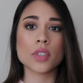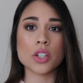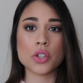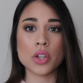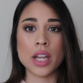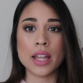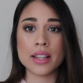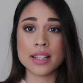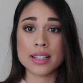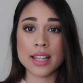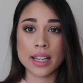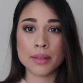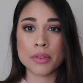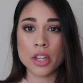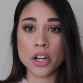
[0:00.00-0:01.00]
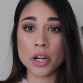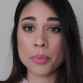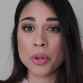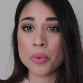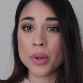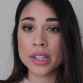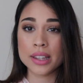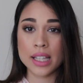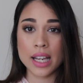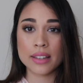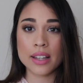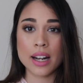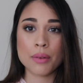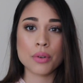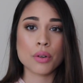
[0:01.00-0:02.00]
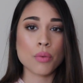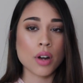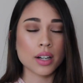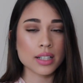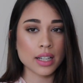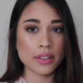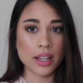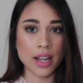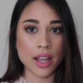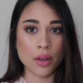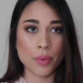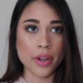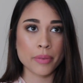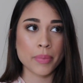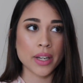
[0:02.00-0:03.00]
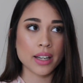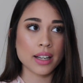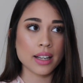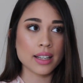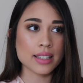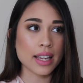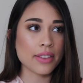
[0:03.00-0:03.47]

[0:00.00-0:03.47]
So yeah, this is like the number one thing that I would walk down the aisle with because